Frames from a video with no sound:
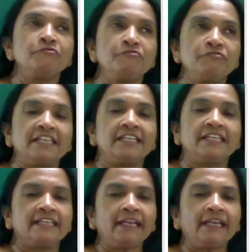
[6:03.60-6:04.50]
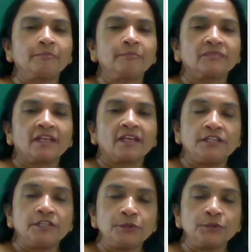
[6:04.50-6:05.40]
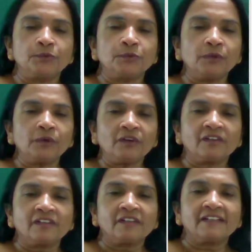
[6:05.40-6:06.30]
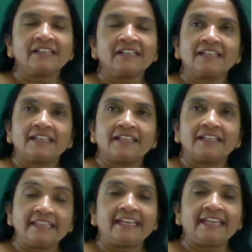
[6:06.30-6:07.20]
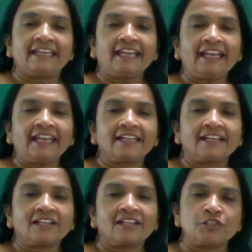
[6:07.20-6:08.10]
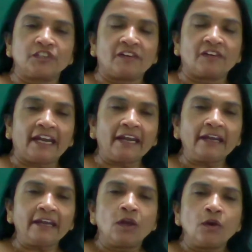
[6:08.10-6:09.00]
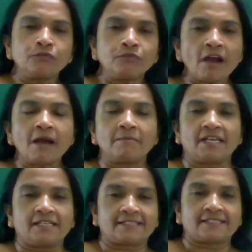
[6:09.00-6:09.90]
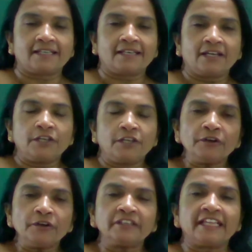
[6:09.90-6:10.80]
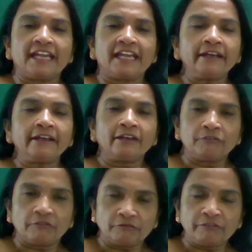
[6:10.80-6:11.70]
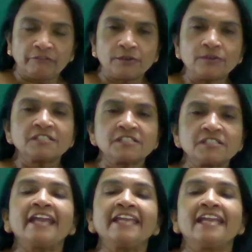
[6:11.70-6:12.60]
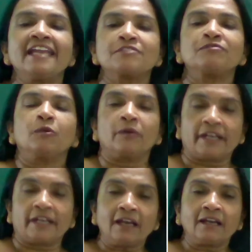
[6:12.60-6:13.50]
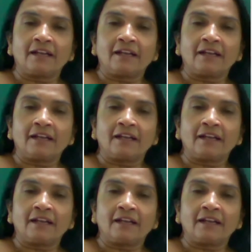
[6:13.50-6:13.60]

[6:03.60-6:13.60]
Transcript: we, you, they, children, farmers. You know that we use I as plural